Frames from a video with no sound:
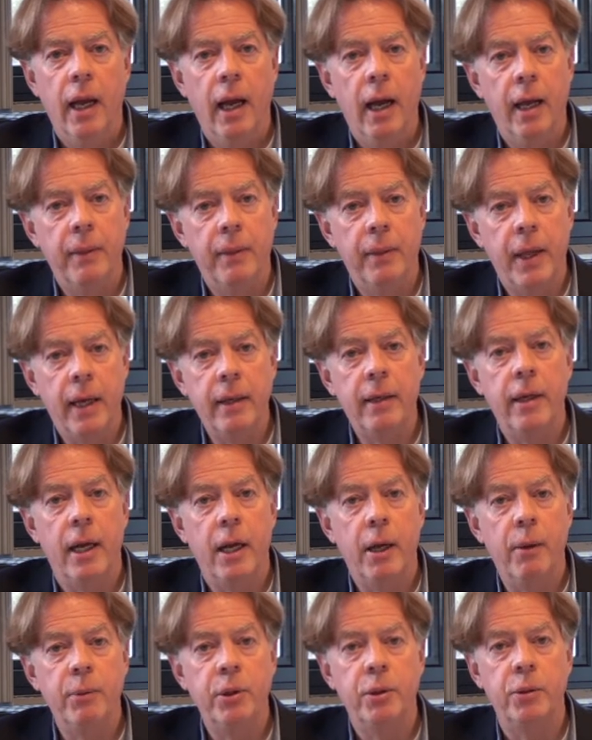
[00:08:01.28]
and that
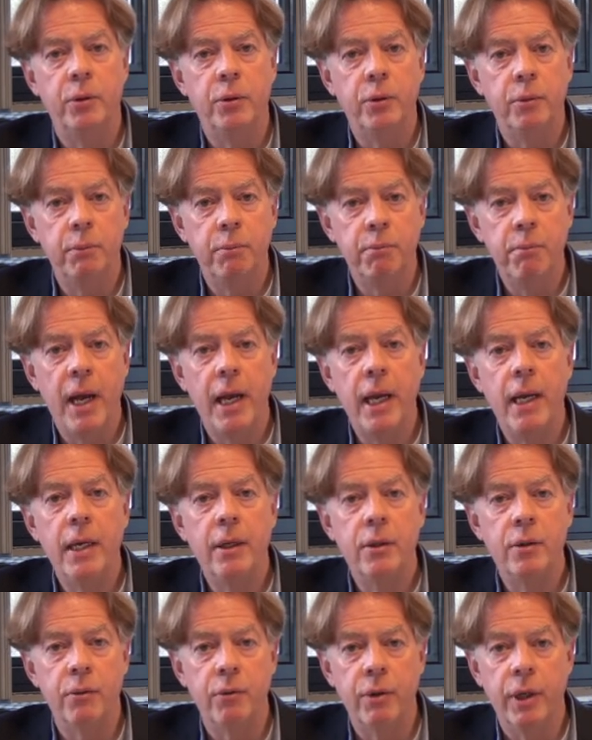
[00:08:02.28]
helps you
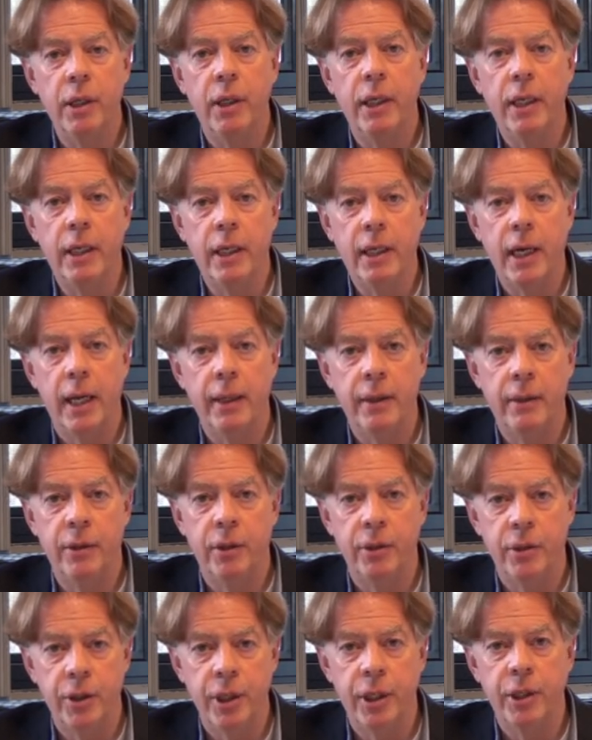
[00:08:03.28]
to really get
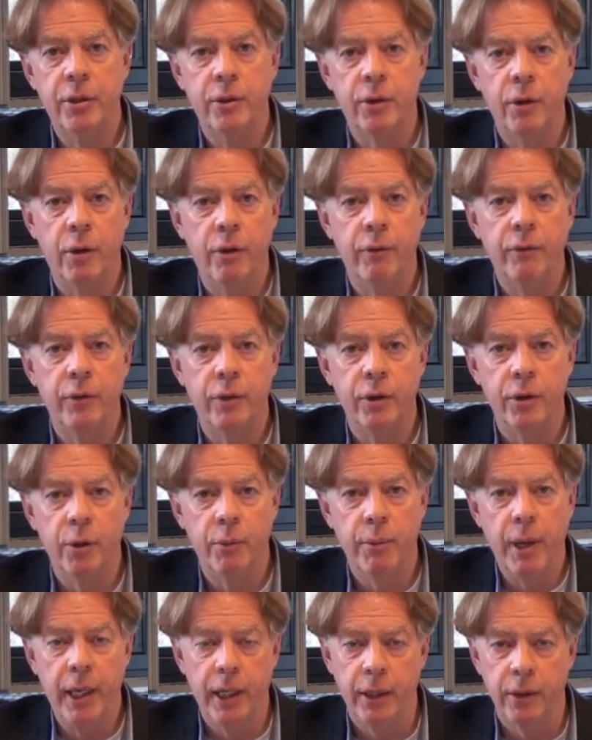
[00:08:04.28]
the gist of the
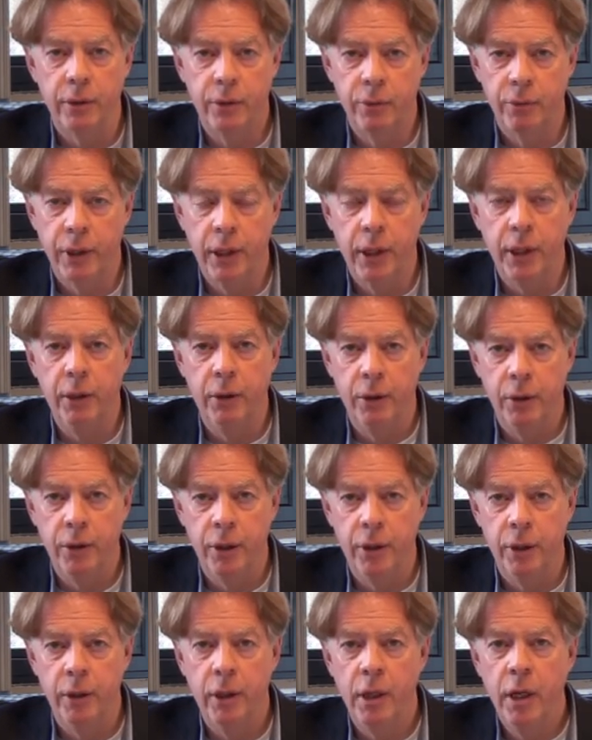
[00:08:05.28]
domain, to really
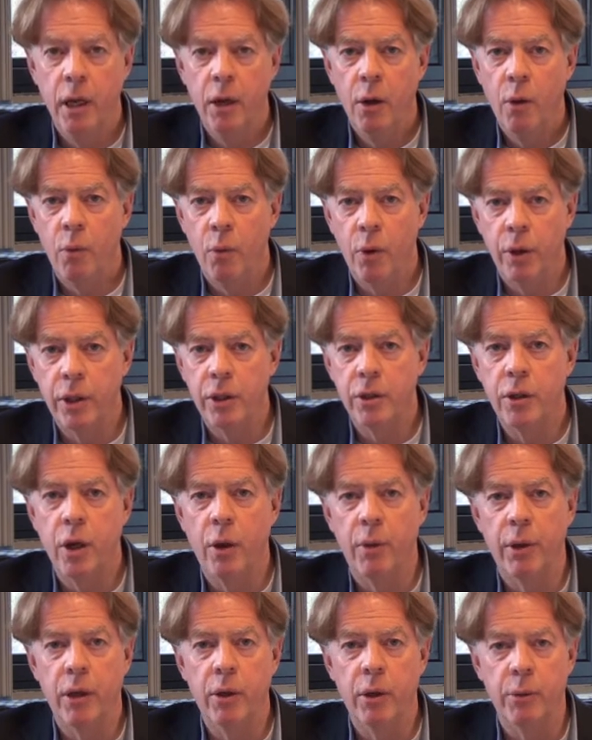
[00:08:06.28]
learn what is
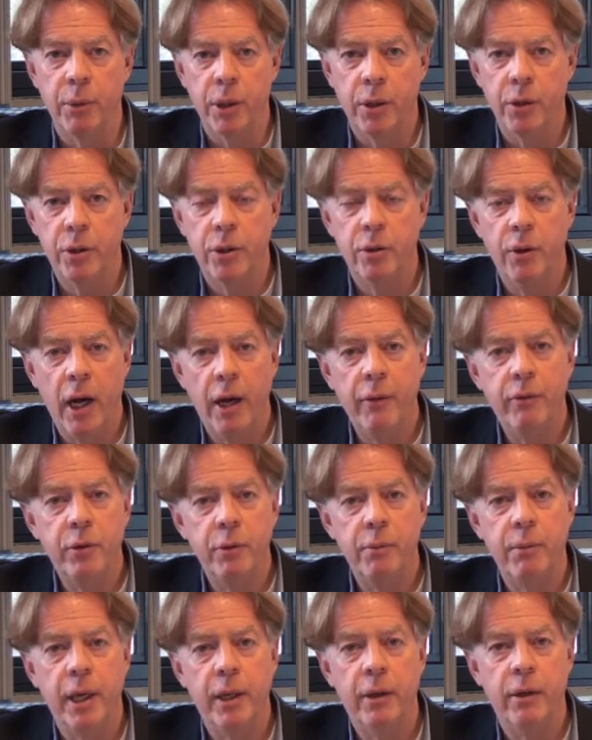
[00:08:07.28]
going on, because you have
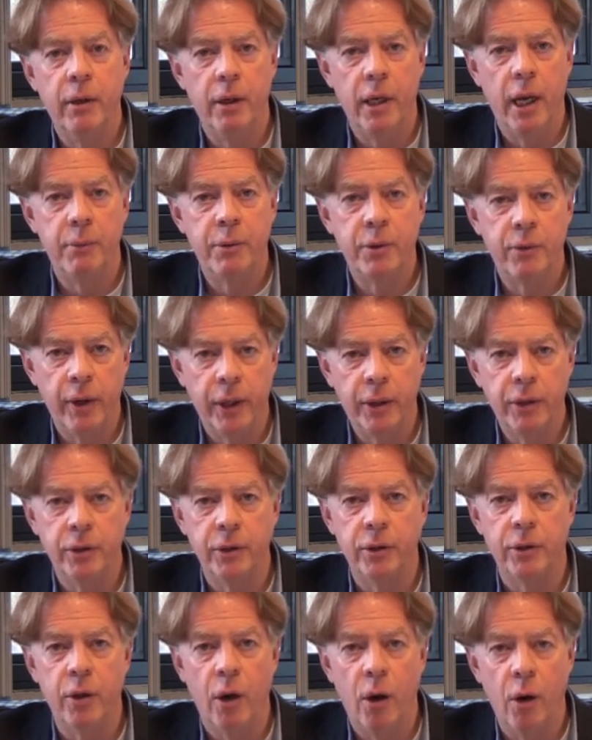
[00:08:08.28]
to make
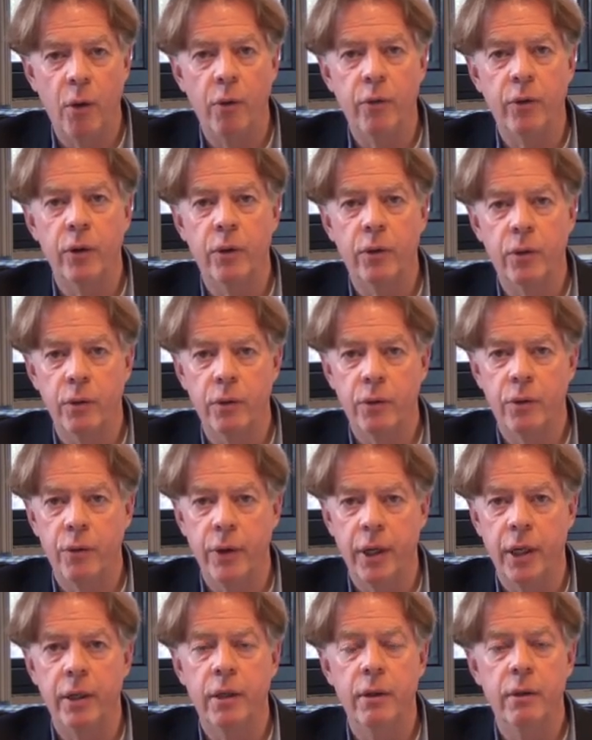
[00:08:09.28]
abstractions over
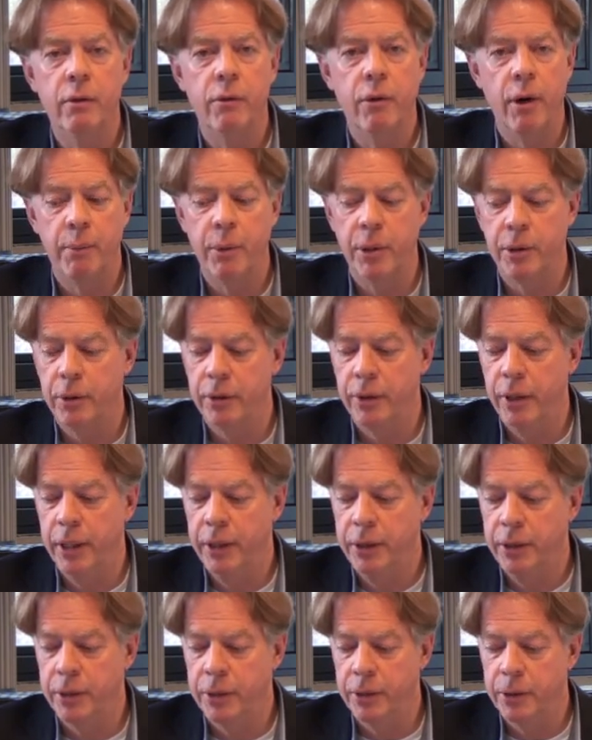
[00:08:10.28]
concrete
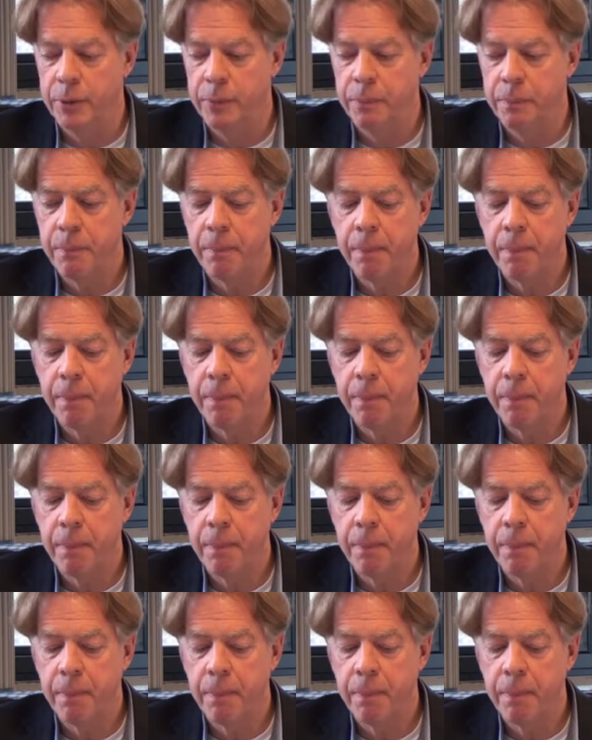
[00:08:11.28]
representations.